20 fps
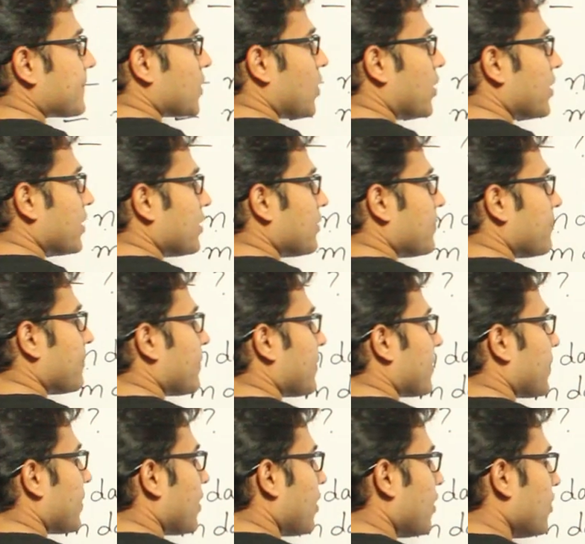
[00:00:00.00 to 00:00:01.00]
Got it?
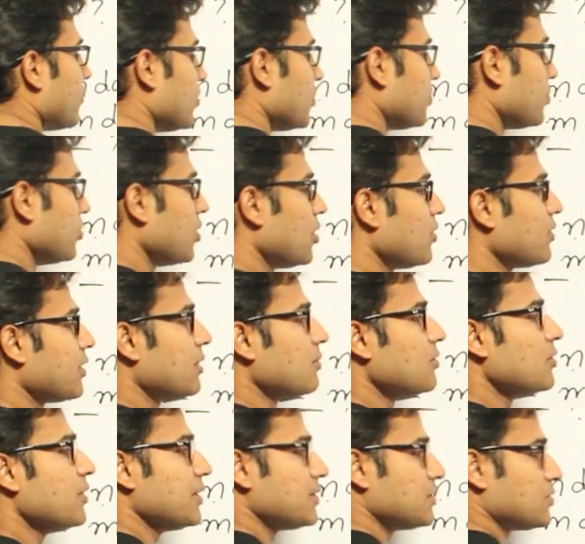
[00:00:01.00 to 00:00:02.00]
Now if you pull out
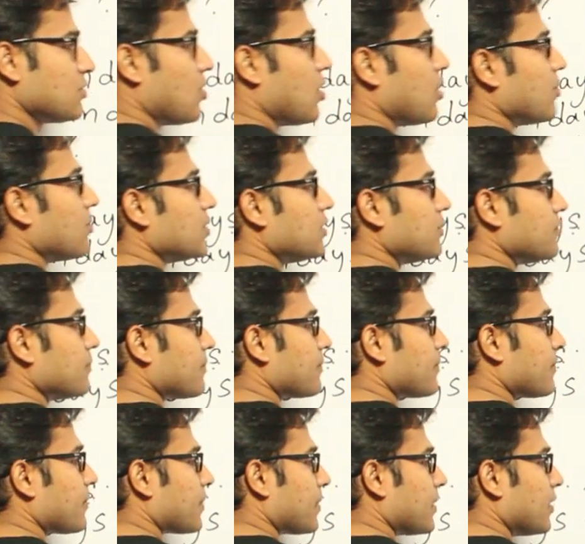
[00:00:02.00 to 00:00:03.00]
W as common,
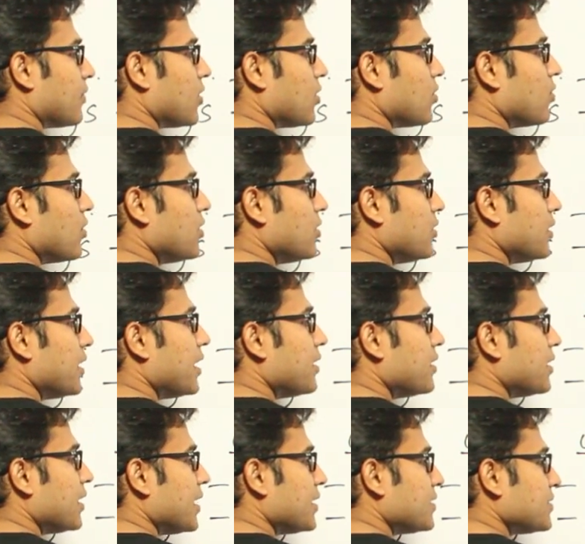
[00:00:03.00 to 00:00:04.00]
you are going to
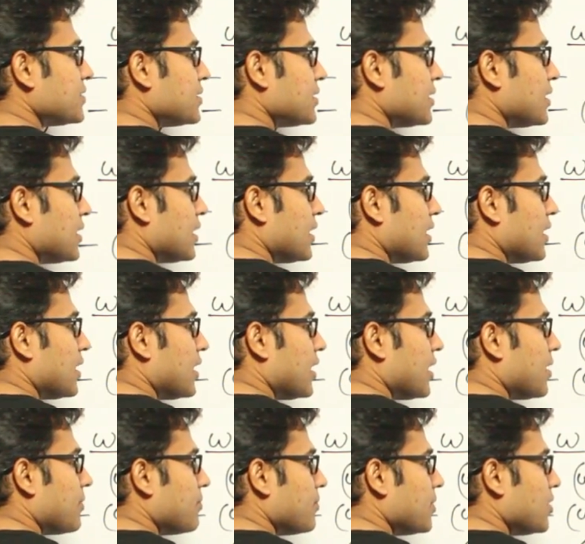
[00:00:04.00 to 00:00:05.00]
get it as
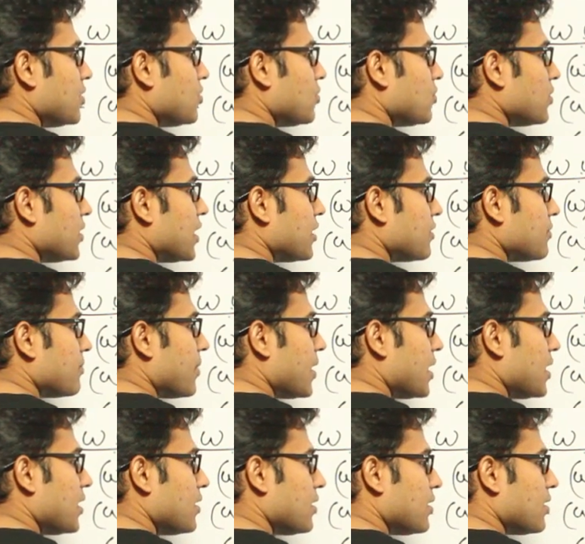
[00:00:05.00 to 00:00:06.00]
m into n
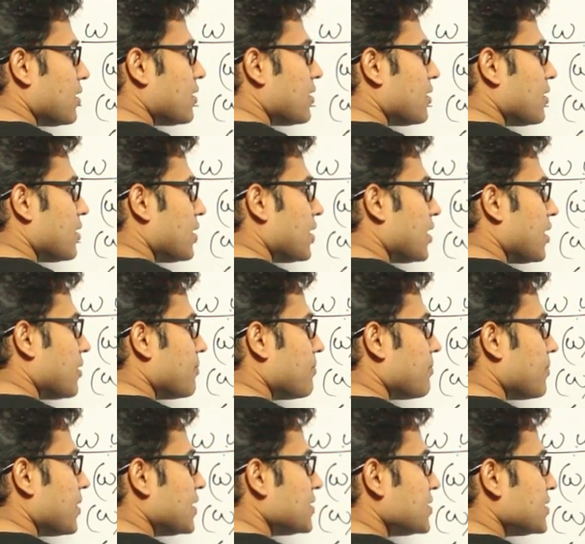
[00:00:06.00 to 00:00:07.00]
by
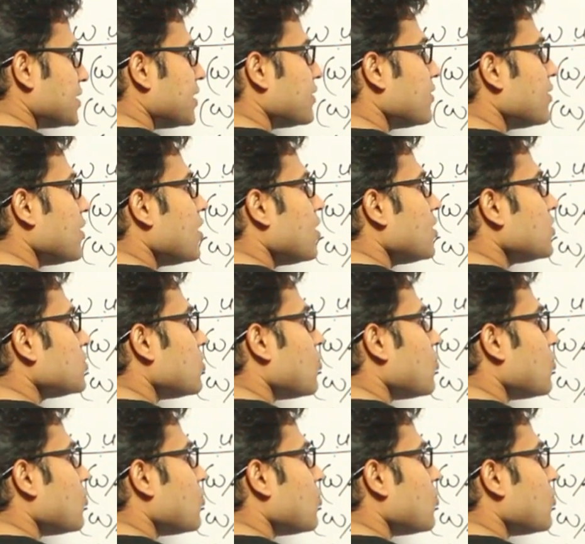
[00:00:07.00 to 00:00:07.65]
m plus n.